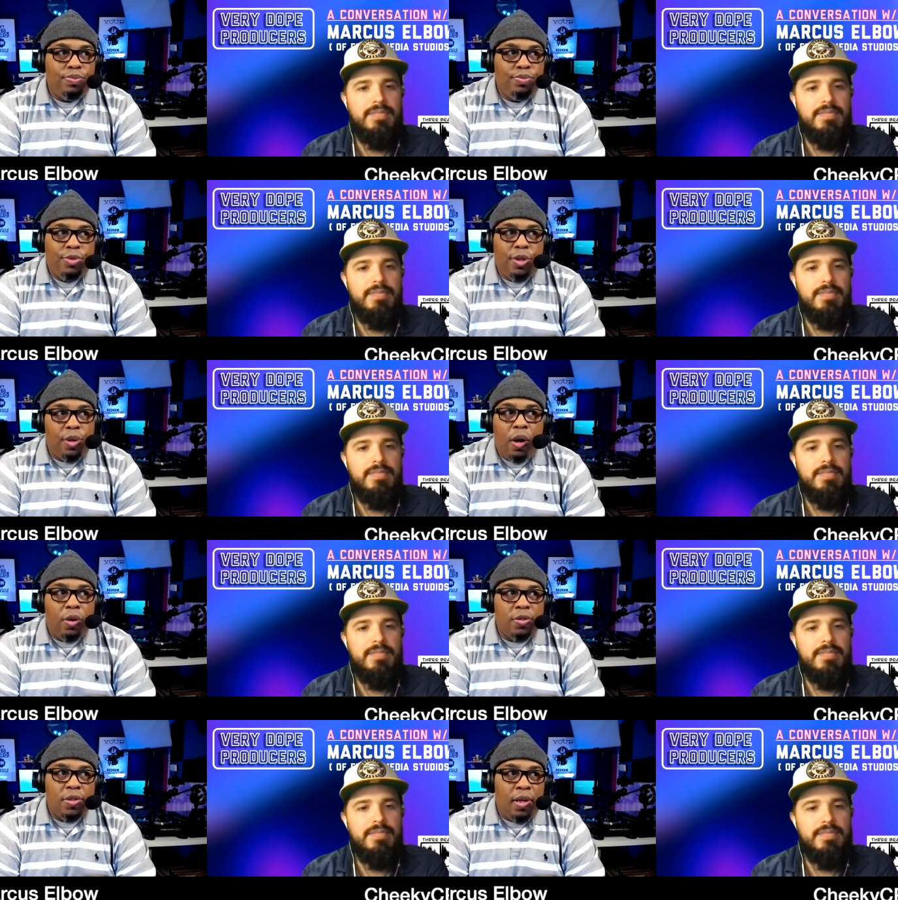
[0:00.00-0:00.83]
Speaker 1: can
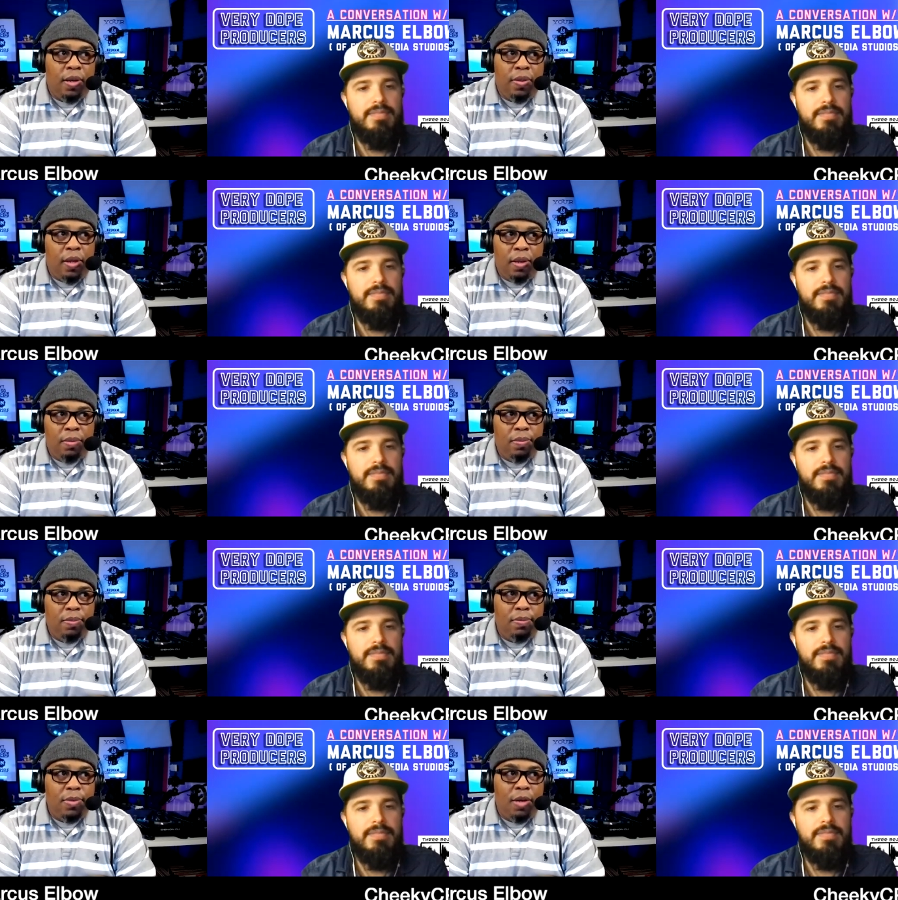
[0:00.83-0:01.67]
all say that
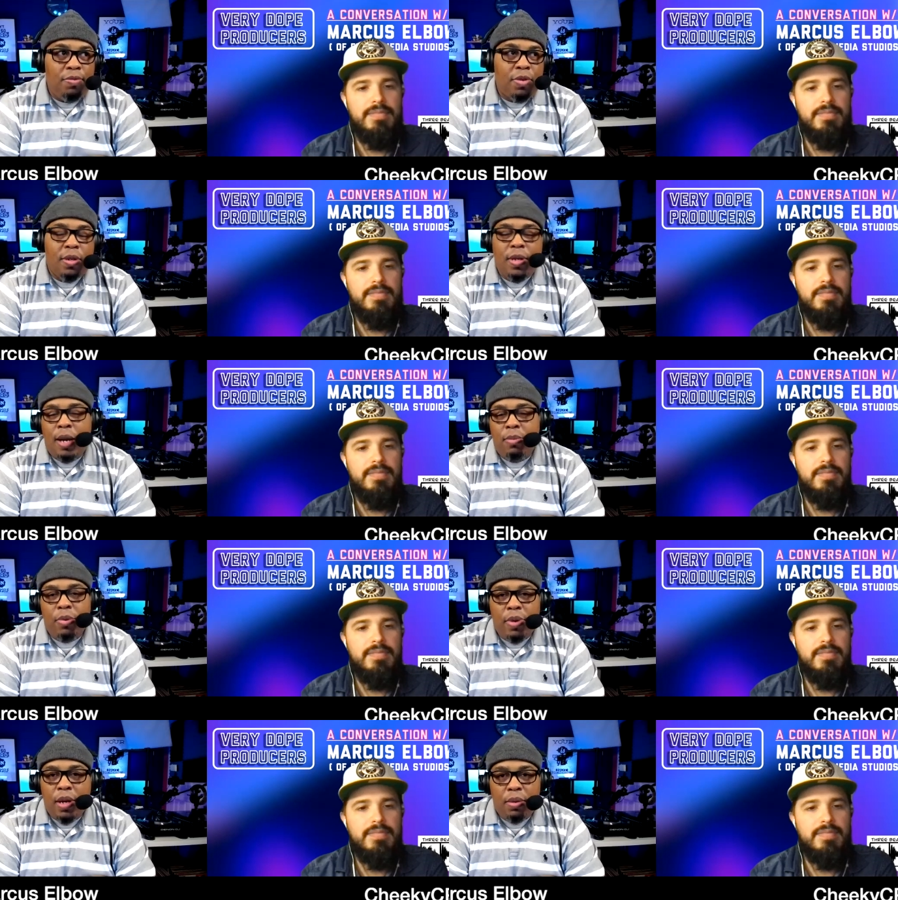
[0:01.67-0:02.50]
they've
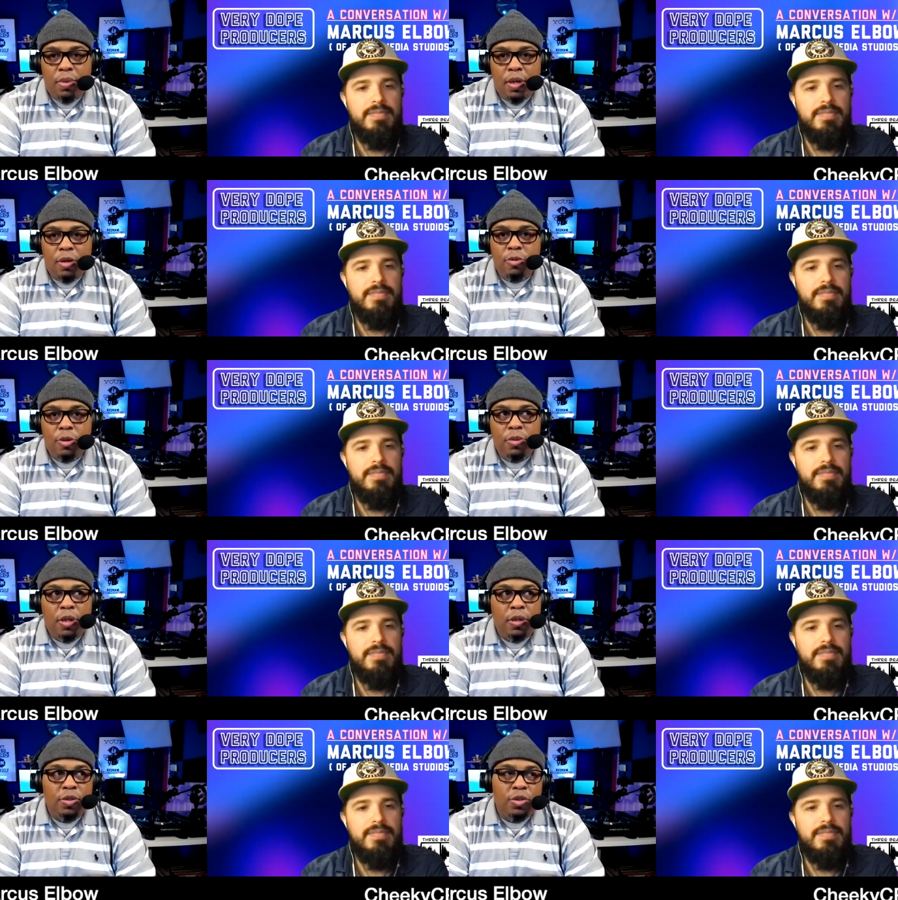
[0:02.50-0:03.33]
collaborated with Elbow
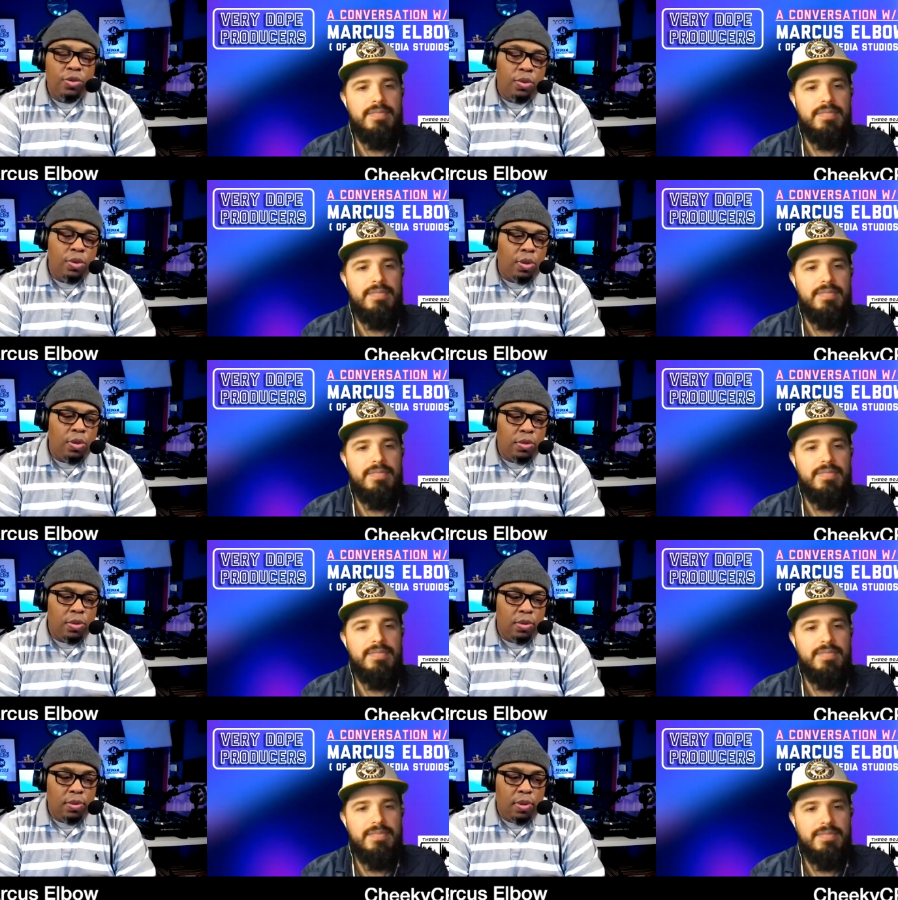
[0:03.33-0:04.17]
Media Studios
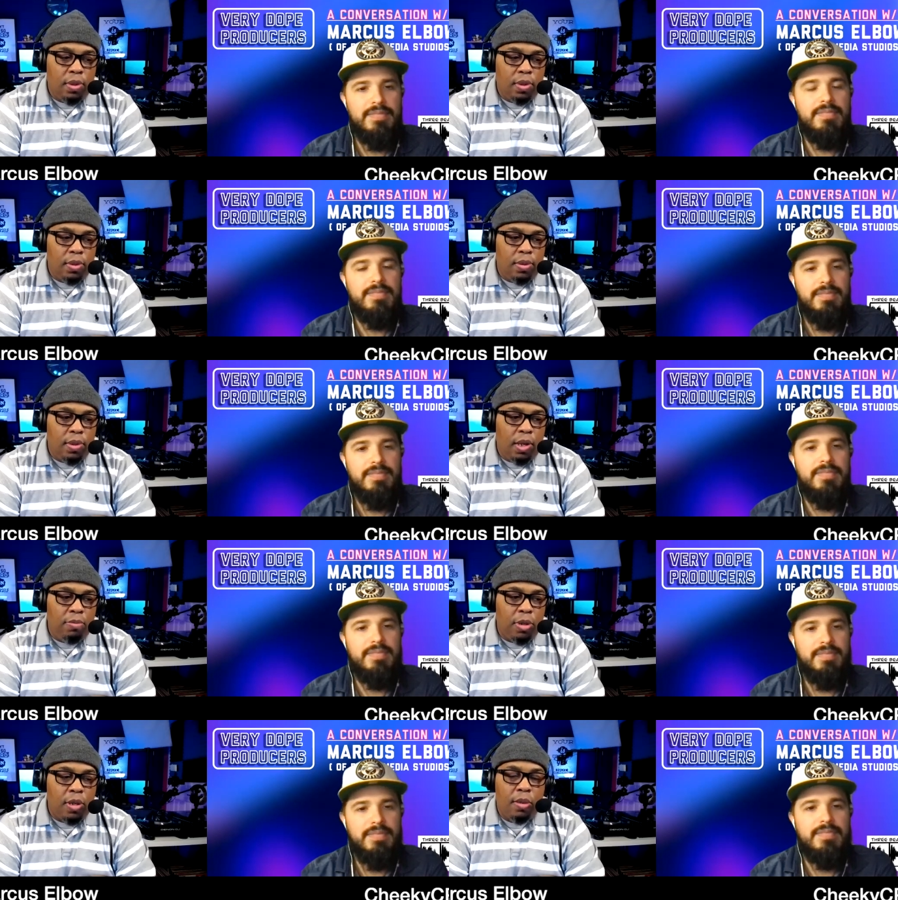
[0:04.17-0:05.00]
and, and
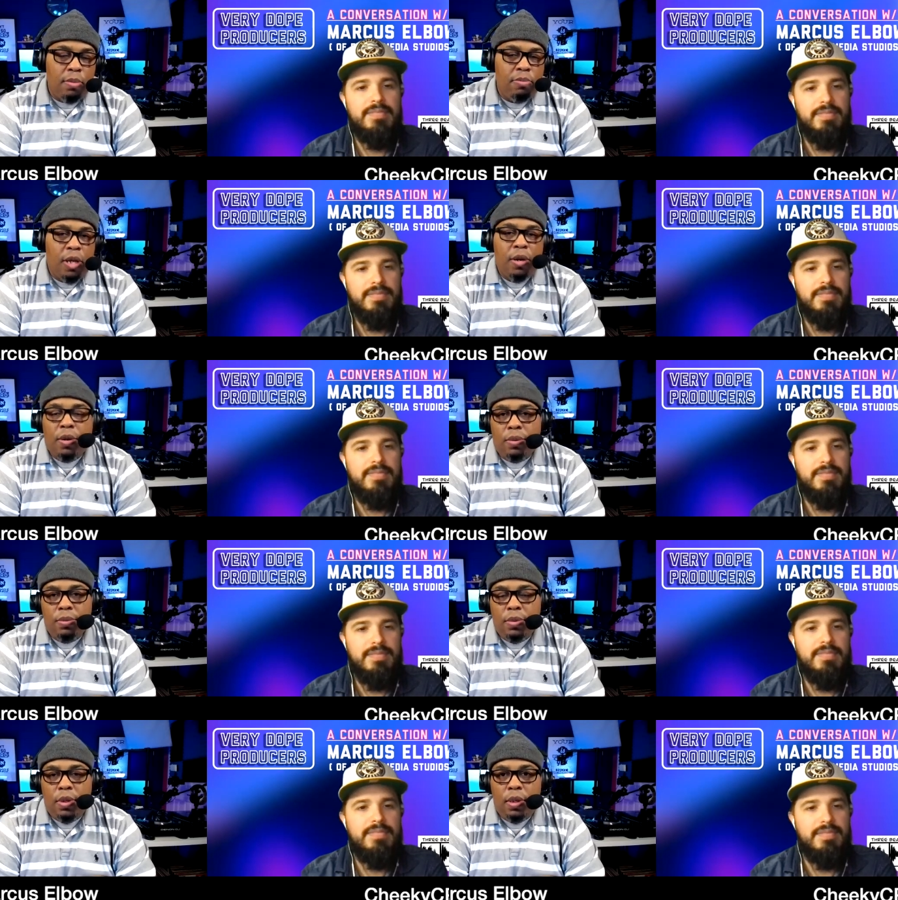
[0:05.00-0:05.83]
they've become better
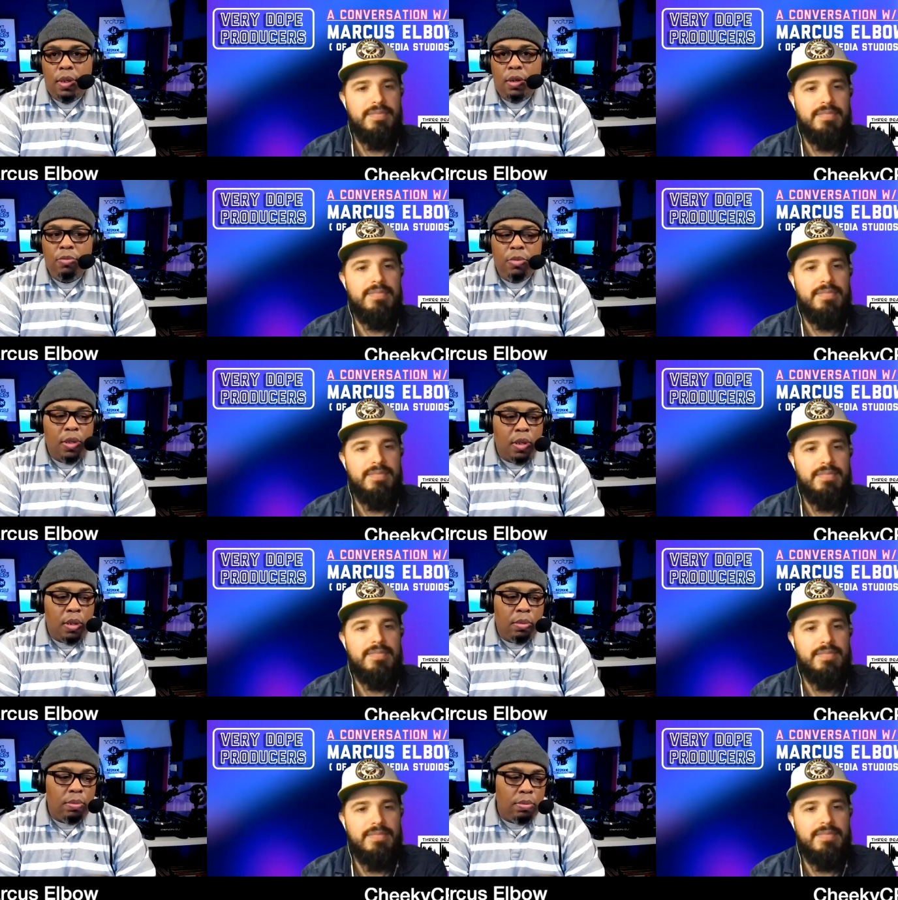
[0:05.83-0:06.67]
and they've
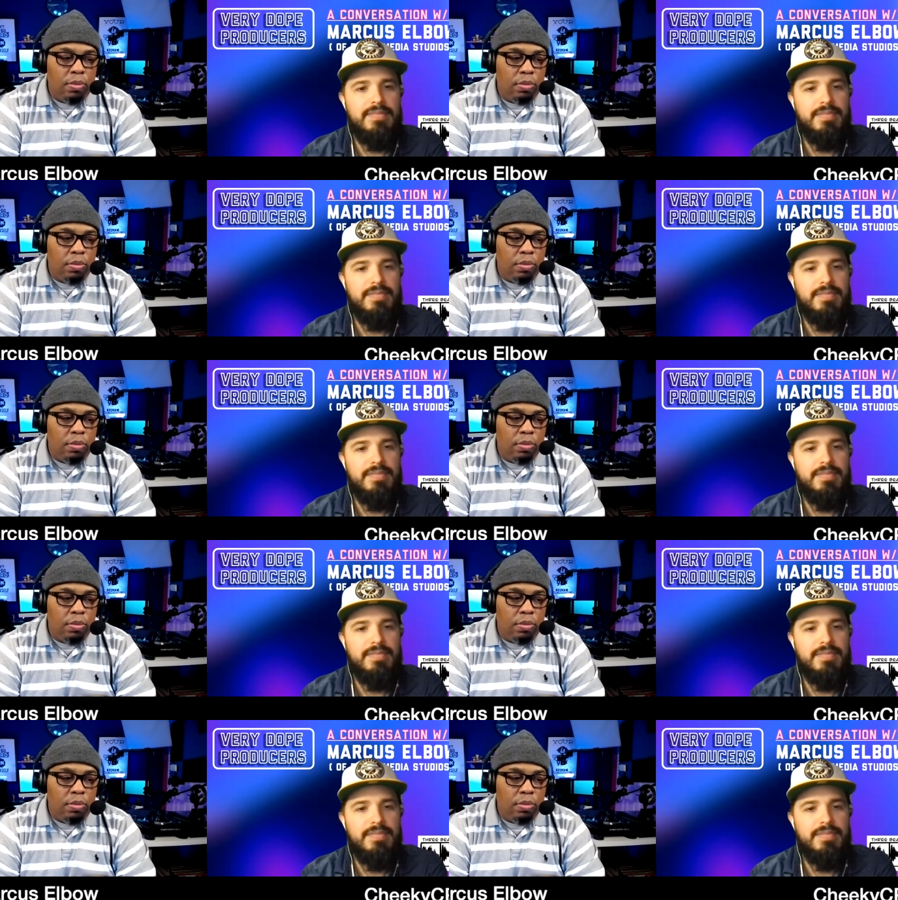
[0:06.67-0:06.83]
become